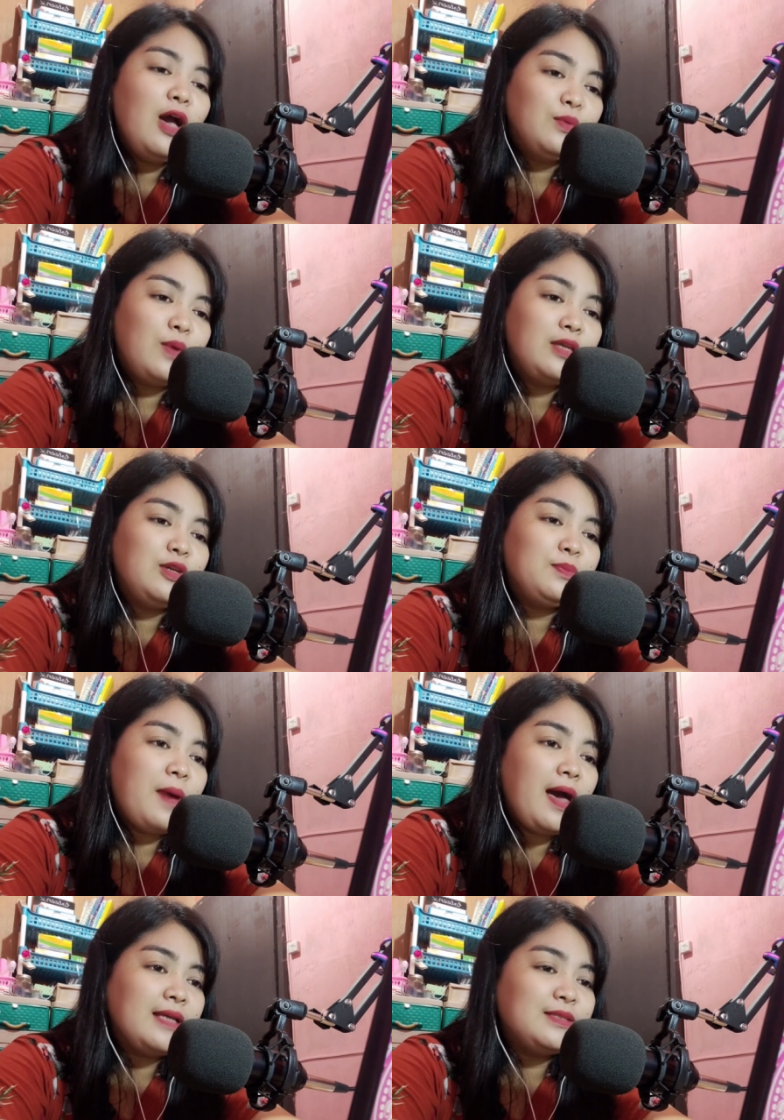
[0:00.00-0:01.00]
When you
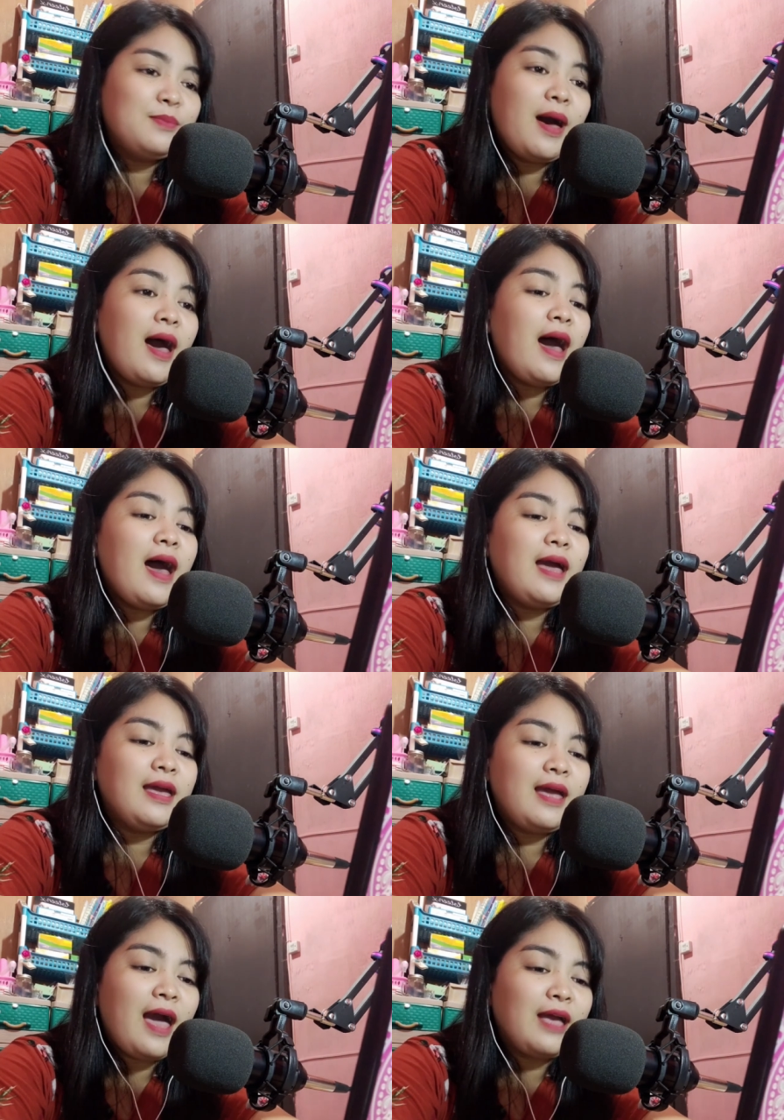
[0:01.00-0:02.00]
pass by,
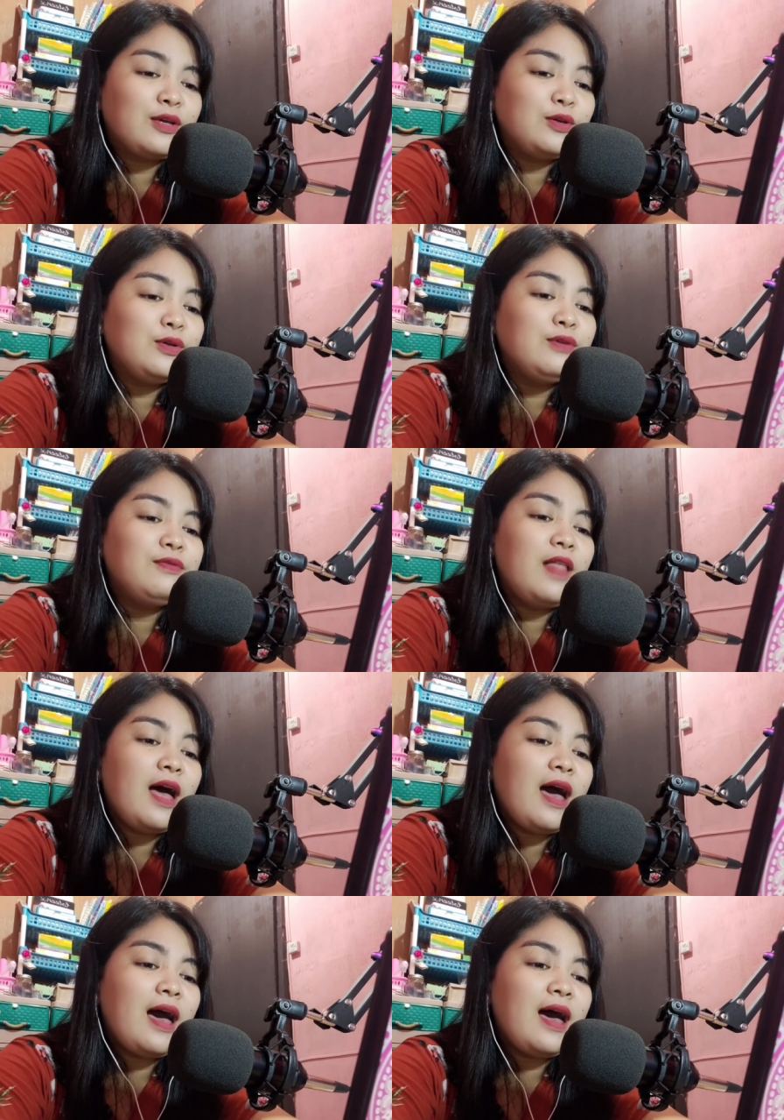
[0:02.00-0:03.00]
I could
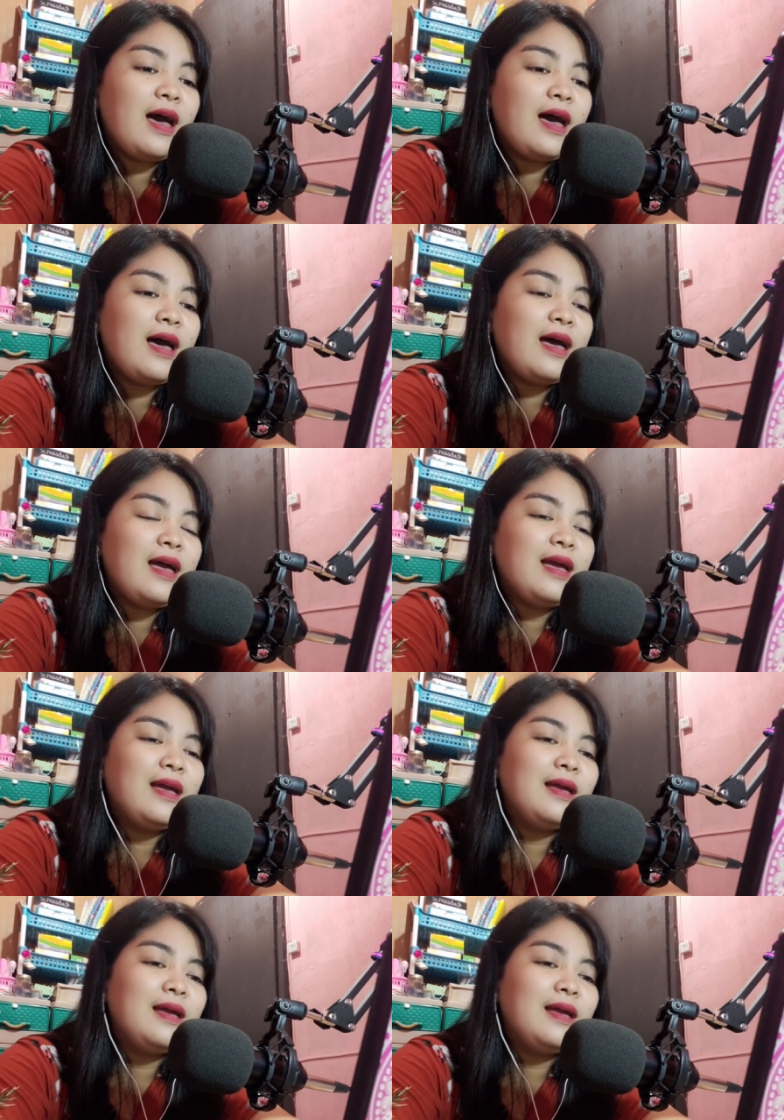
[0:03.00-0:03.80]
fly.